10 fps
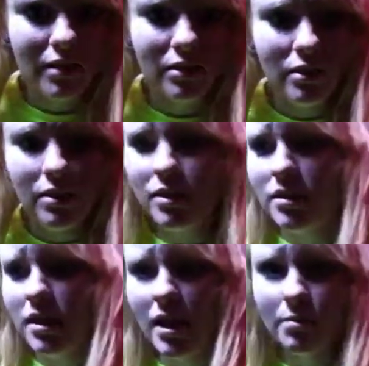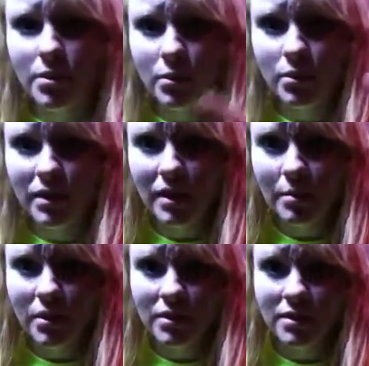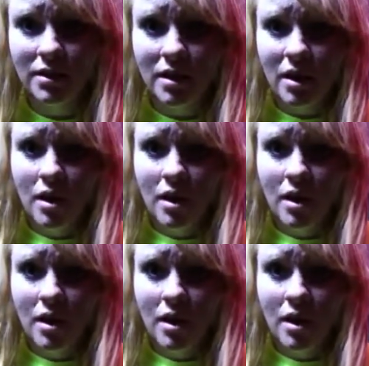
either tape your old tapers